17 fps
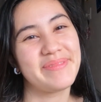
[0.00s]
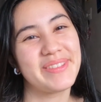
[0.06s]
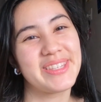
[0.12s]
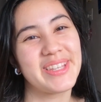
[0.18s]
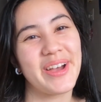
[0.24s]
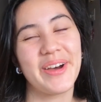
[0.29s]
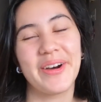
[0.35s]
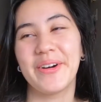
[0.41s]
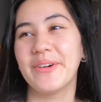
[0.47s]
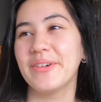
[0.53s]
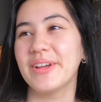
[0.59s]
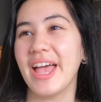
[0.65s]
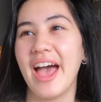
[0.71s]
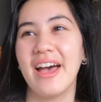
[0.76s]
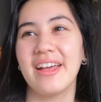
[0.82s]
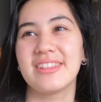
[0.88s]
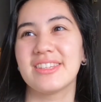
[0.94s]
So
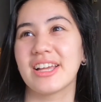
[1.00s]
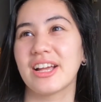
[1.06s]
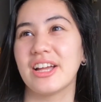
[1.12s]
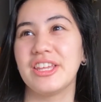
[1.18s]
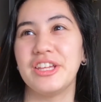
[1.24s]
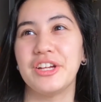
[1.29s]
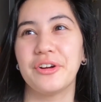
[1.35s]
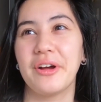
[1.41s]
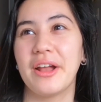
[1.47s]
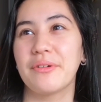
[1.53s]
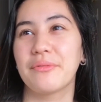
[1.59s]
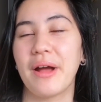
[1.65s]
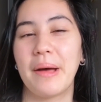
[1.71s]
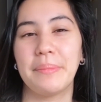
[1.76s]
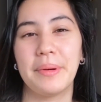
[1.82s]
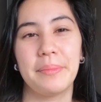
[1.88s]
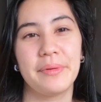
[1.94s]
yeah, it's like a year-end
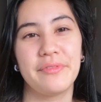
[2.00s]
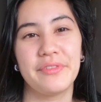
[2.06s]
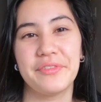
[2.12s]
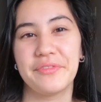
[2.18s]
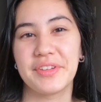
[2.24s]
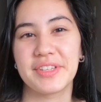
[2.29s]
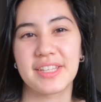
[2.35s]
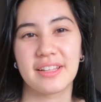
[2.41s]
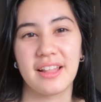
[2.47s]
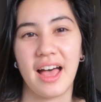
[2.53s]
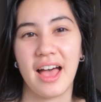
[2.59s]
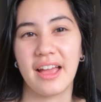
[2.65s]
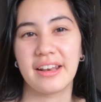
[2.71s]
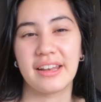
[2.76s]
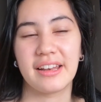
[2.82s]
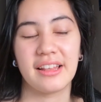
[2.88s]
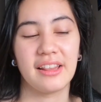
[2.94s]
wrap-up of
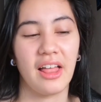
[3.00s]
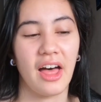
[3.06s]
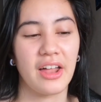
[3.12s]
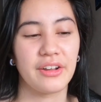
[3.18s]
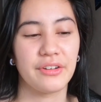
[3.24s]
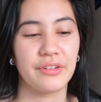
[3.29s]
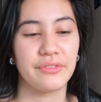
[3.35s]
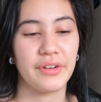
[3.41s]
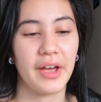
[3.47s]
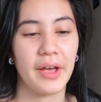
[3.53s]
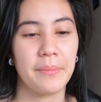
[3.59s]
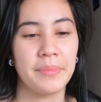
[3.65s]
Invisalign and a lot of